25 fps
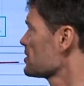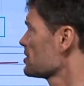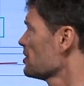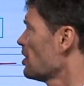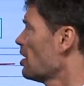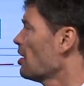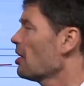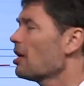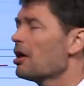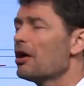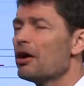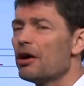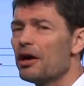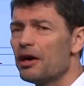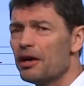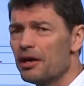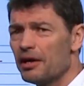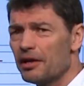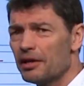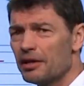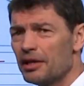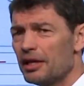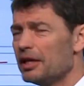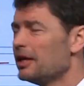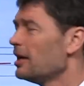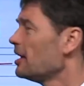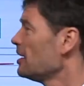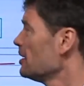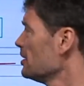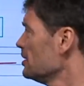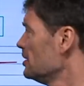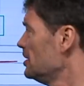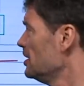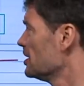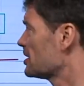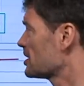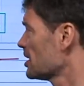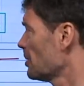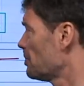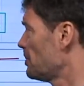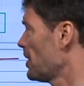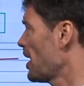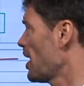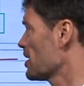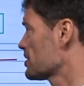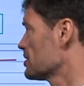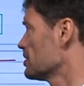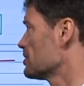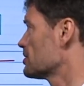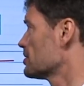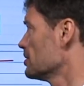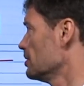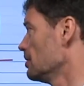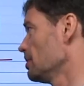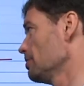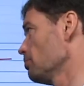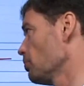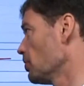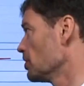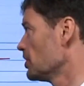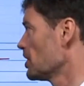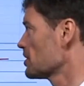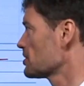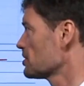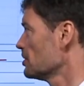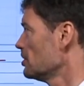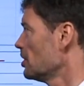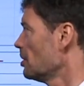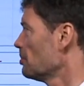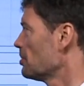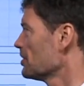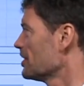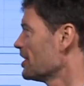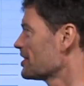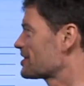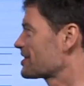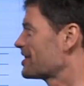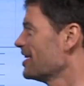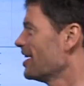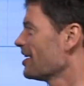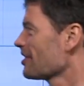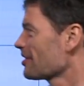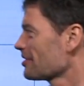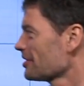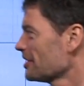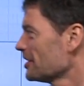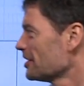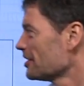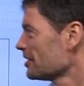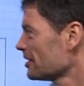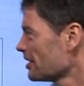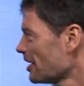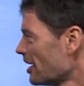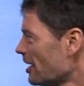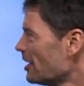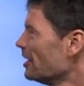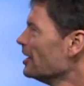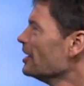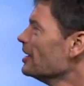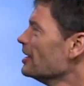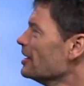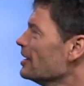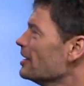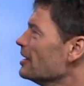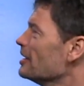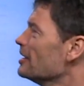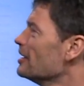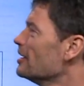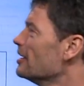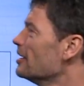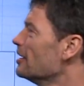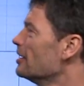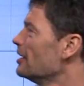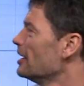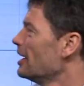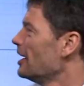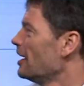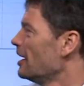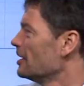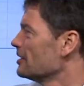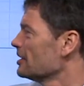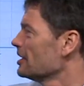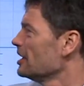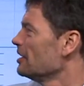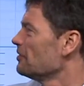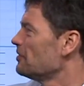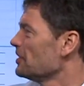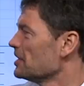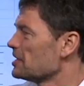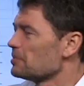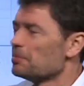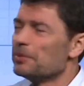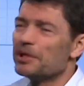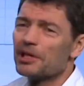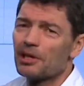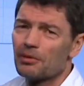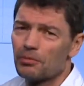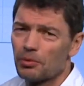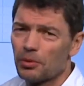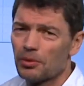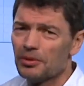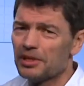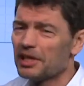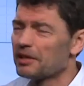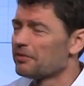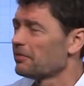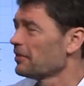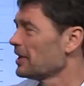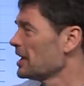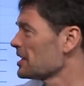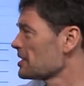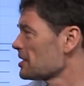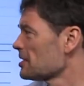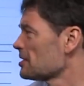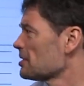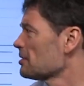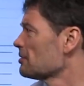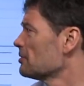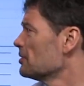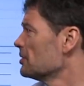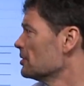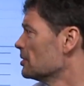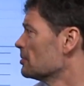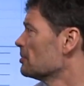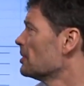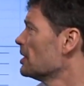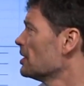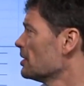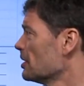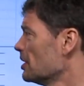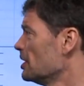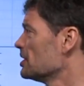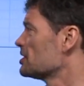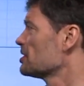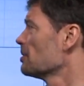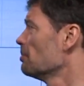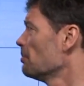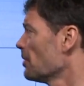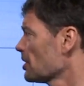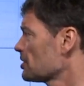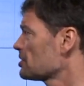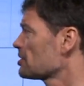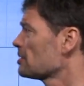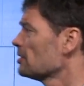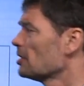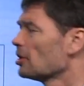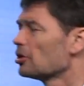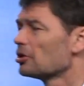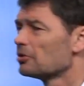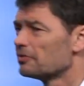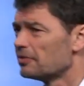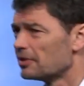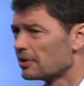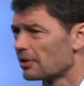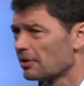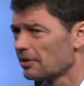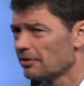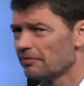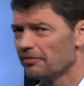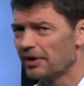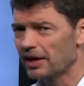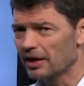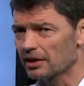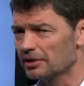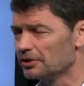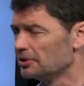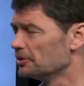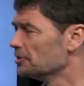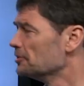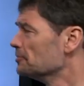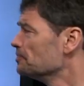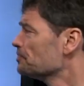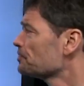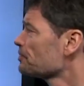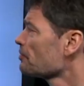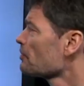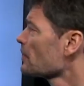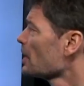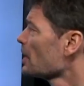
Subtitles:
has a high heat capacity, well, that's a number that's calculated, and if it's mineral wool that faces the room, it's a much lower value.